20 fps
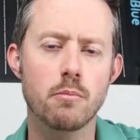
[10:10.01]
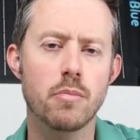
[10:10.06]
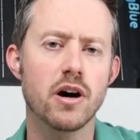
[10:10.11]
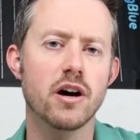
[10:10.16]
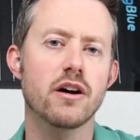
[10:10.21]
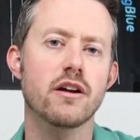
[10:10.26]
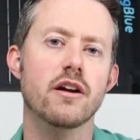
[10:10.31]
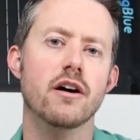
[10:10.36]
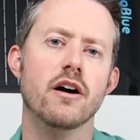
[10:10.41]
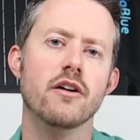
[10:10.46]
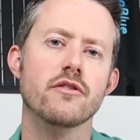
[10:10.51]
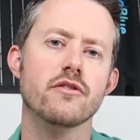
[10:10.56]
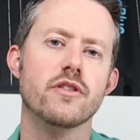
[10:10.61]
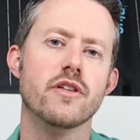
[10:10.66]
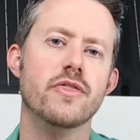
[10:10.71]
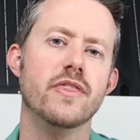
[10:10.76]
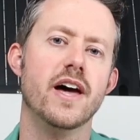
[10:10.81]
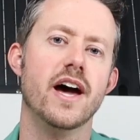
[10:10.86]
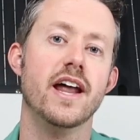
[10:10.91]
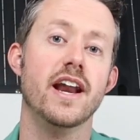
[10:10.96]
but other
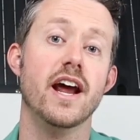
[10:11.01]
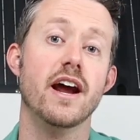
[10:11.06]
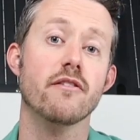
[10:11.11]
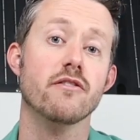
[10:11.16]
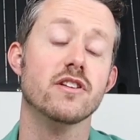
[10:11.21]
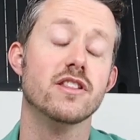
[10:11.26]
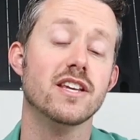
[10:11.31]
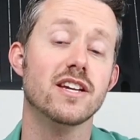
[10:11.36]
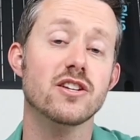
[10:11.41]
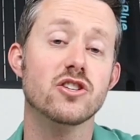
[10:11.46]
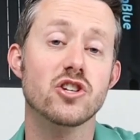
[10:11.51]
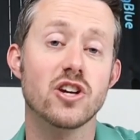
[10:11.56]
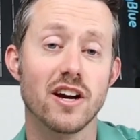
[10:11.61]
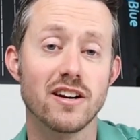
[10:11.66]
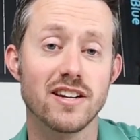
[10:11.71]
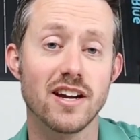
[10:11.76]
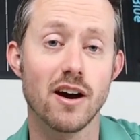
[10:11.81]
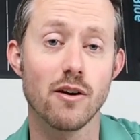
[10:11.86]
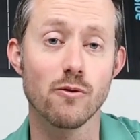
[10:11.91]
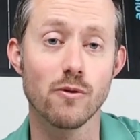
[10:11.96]
than that, everything
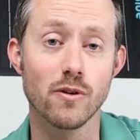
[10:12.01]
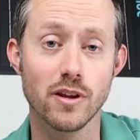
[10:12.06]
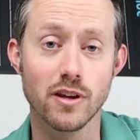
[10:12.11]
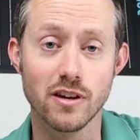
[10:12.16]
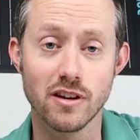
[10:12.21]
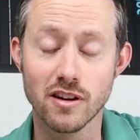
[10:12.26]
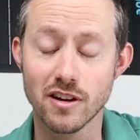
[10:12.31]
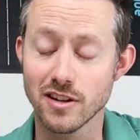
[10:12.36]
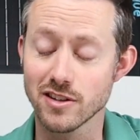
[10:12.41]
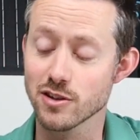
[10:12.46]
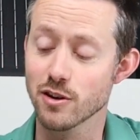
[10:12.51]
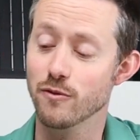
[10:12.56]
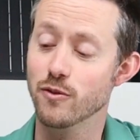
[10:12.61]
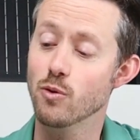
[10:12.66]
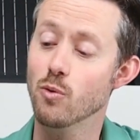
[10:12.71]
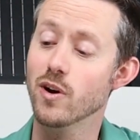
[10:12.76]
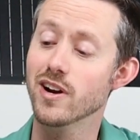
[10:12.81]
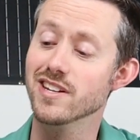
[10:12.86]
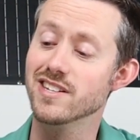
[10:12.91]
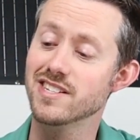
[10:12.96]
checked out really good. So if
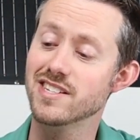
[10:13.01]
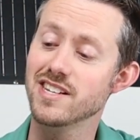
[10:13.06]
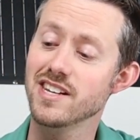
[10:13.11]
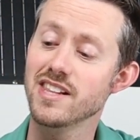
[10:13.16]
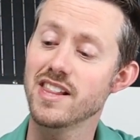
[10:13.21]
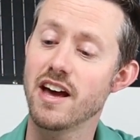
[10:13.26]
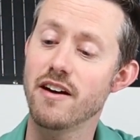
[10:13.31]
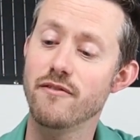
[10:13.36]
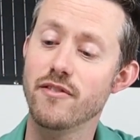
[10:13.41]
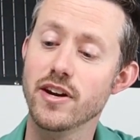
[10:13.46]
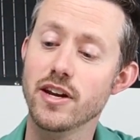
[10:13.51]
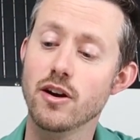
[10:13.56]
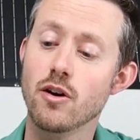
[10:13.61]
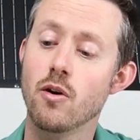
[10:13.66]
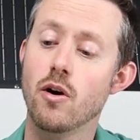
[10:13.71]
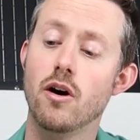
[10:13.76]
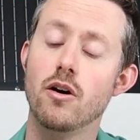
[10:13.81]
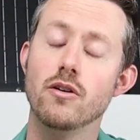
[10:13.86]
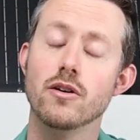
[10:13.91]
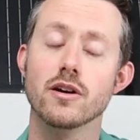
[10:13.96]
you want to see that
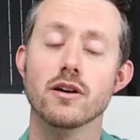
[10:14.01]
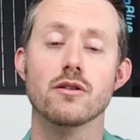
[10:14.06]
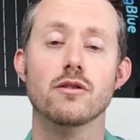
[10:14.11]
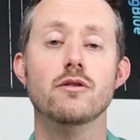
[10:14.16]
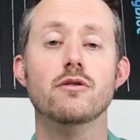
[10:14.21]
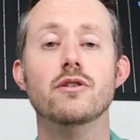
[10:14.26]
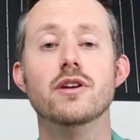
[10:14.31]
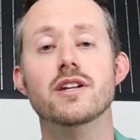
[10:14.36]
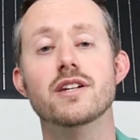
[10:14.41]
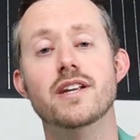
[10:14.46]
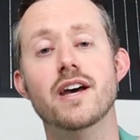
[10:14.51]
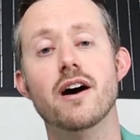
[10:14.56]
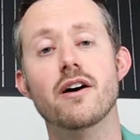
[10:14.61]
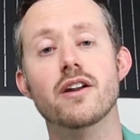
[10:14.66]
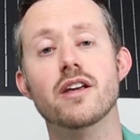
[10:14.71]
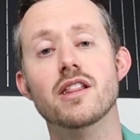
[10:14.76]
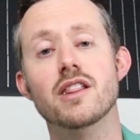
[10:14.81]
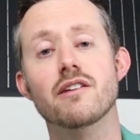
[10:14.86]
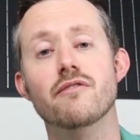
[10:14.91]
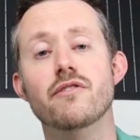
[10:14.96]
video, I'll include it
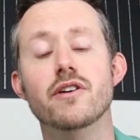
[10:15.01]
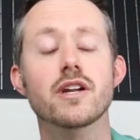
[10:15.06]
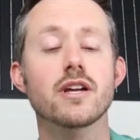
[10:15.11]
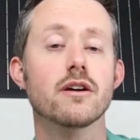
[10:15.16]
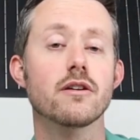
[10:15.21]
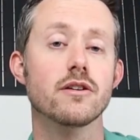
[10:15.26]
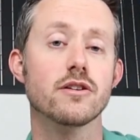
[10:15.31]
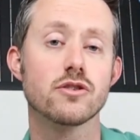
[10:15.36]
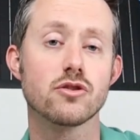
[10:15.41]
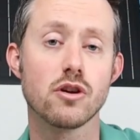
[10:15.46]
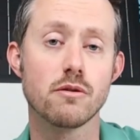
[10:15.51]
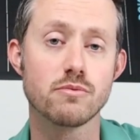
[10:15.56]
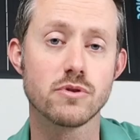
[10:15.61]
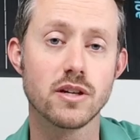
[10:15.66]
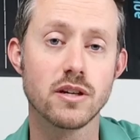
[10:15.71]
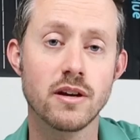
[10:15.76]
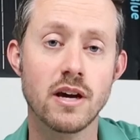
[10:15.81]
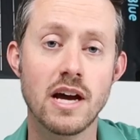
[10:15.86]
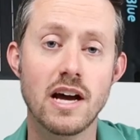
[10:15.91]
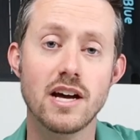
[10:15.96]
down in the video
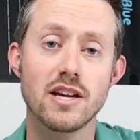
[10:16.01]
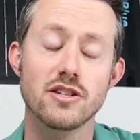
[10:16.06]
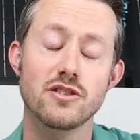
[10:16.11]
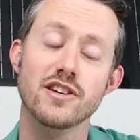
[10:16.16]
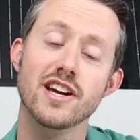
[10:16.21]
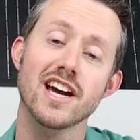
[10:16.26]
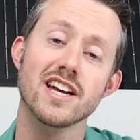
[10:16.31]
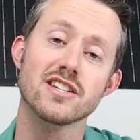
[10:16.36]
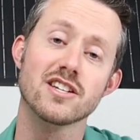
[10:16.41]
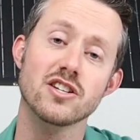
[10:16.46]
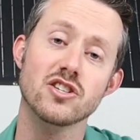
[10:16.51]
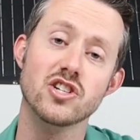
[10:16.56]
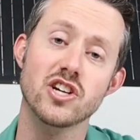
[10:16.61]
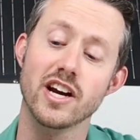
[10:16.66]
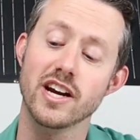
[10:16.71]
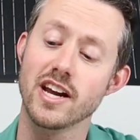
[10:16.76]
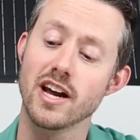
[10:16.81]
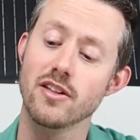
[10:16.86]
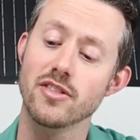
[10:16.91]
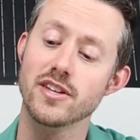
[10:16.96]
description so you guys can
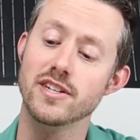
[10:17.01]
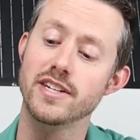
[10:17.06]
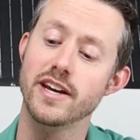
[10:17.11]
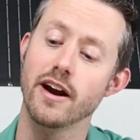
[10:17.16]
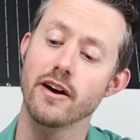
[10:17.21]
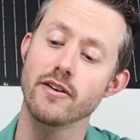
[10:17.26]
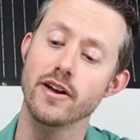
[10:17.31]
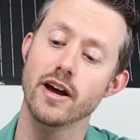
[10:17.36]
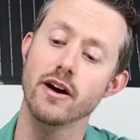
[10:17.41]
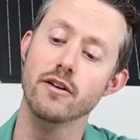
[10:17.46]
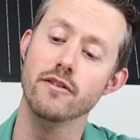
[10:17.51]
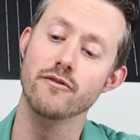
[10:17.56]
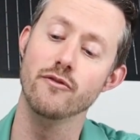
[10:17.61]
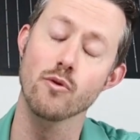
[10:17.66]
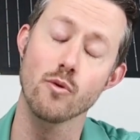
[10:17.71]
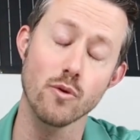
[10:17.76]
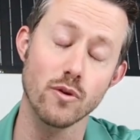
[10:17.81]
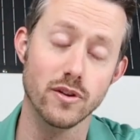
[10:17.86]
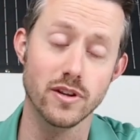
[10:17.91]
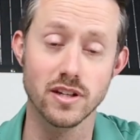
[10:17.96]
check out the teardown
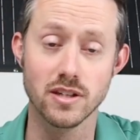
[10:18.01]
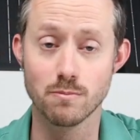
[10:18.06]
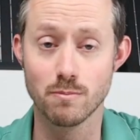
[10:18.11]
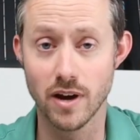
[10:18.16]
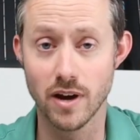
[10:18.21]
for this